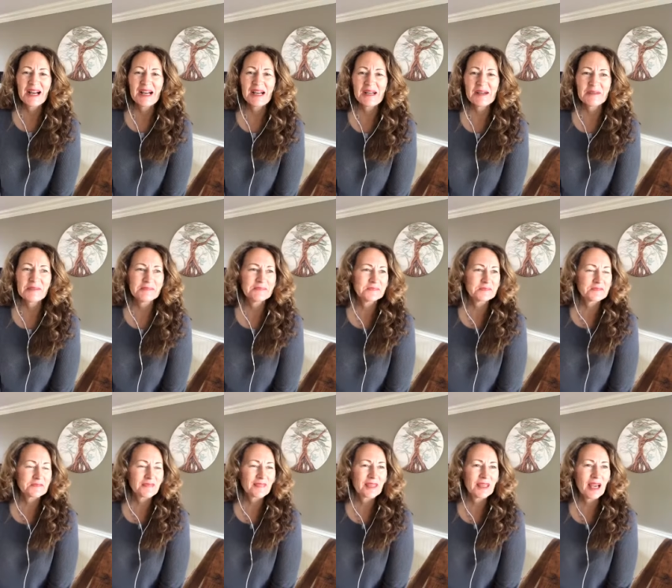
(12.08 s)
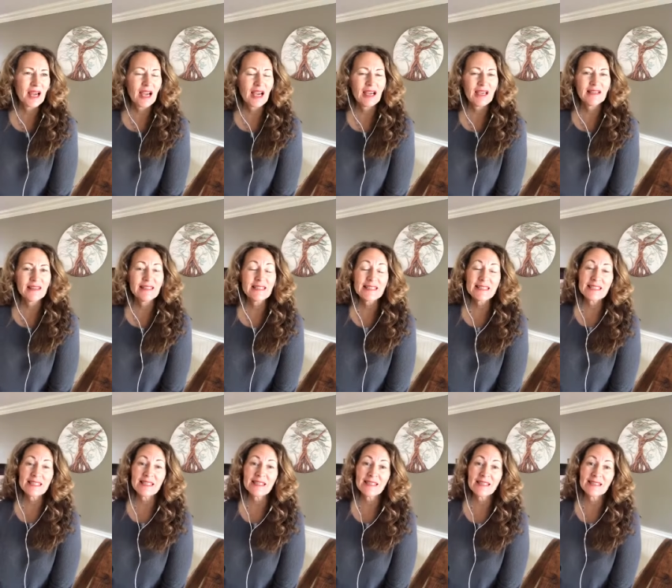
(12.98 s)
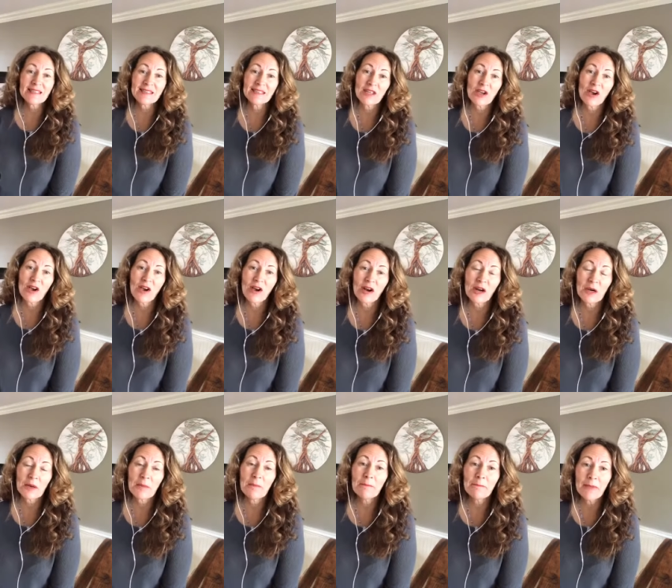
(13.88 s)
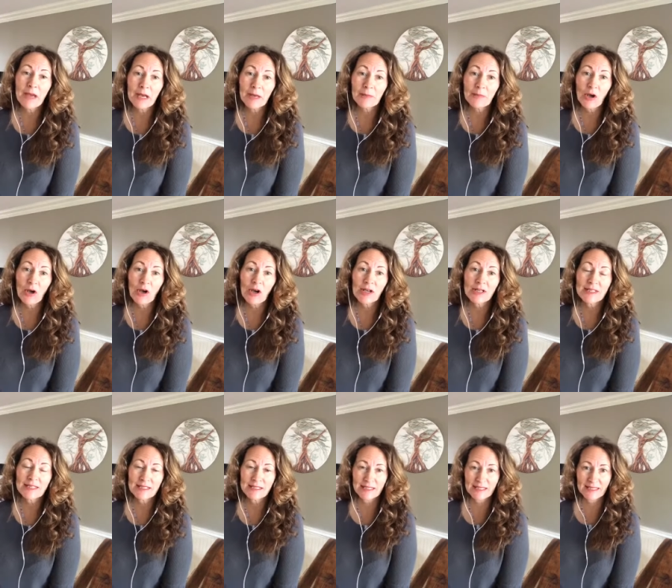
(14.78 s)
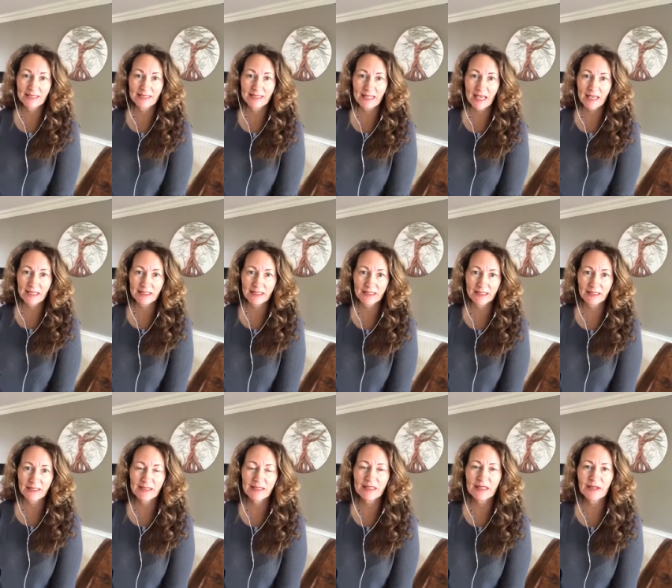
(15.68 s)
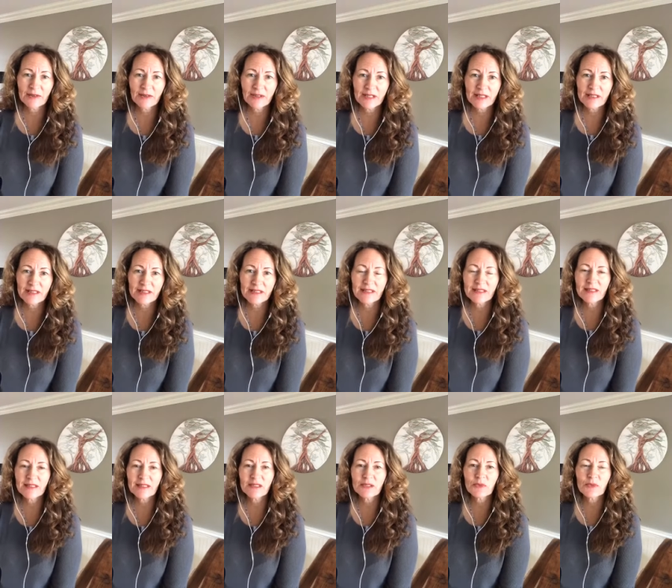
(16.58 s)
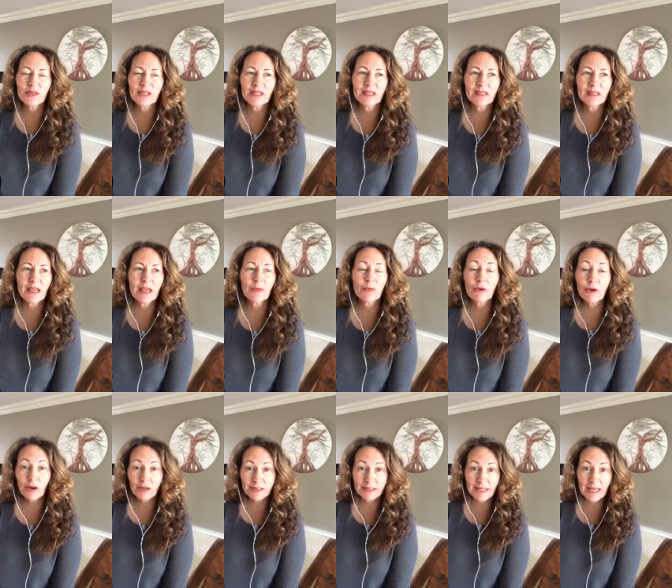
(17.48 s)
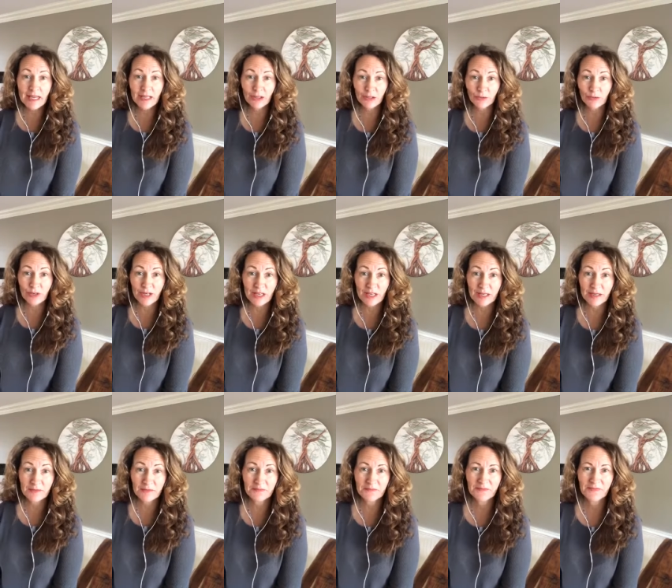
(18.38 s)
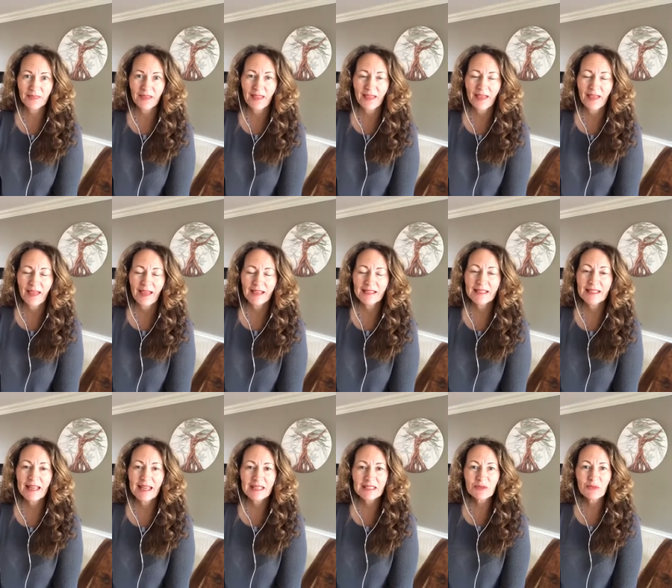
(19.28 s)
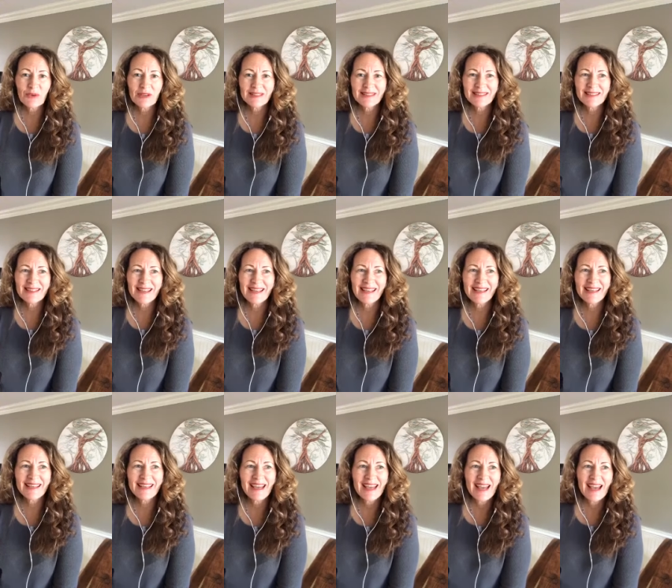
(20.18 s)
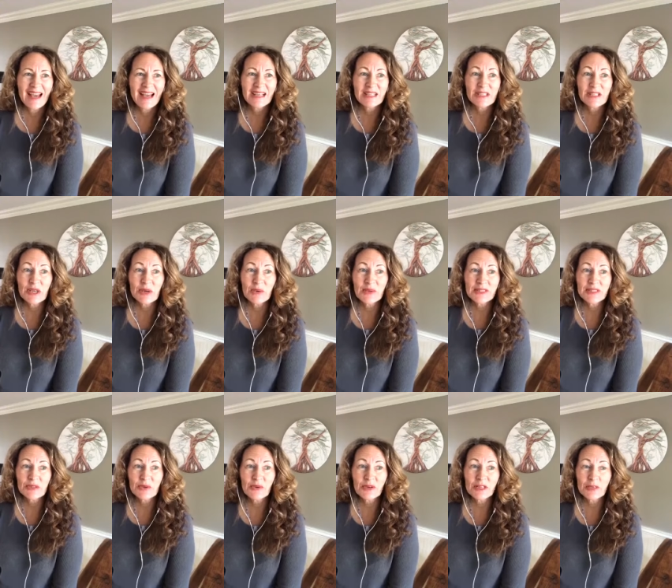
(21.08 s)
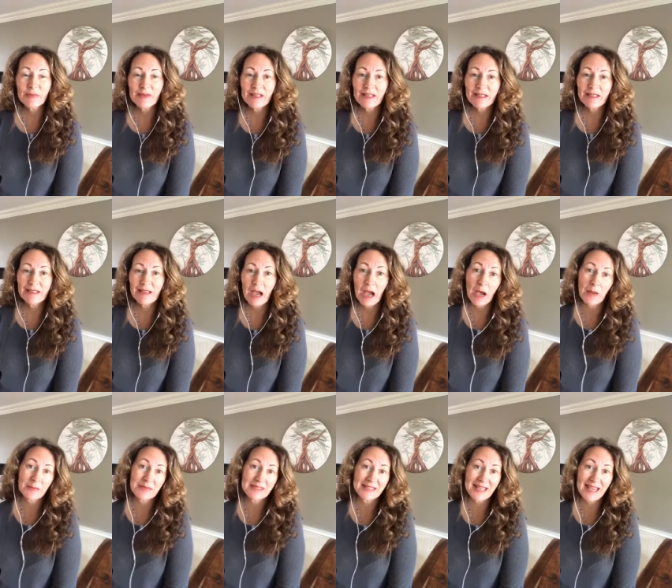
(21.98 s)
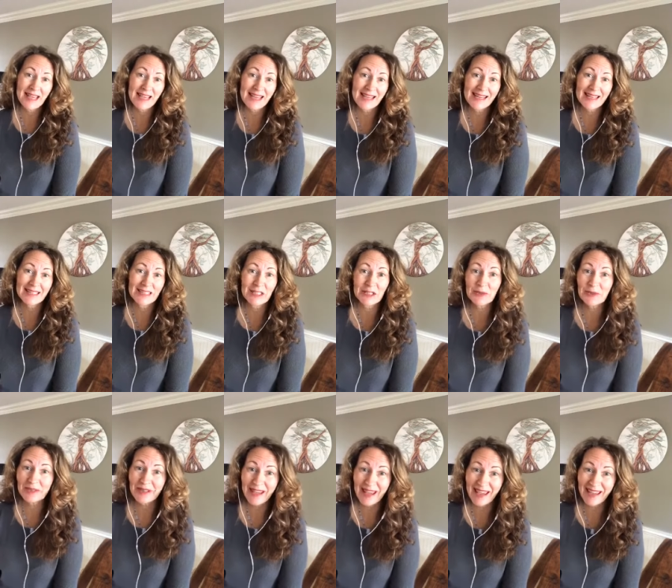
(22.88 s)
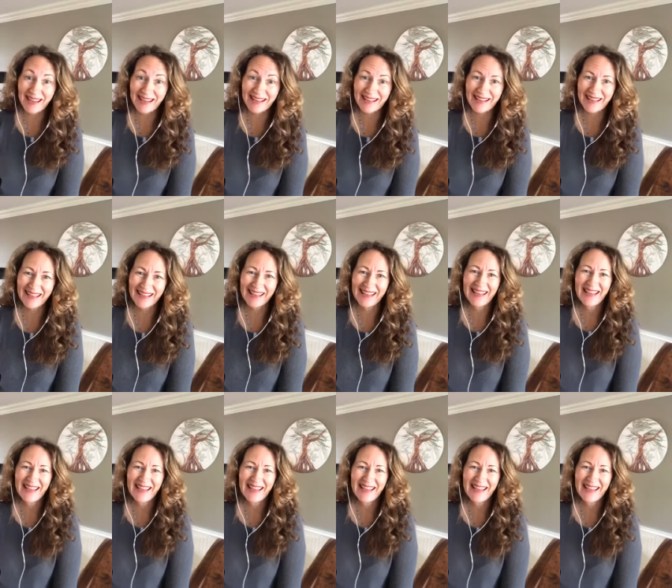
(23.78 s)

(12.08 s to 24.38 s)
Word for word: Um, this is our menopause success series this week, and we're on day three. Today is Wednesday, so it's going to be hump day Q&A.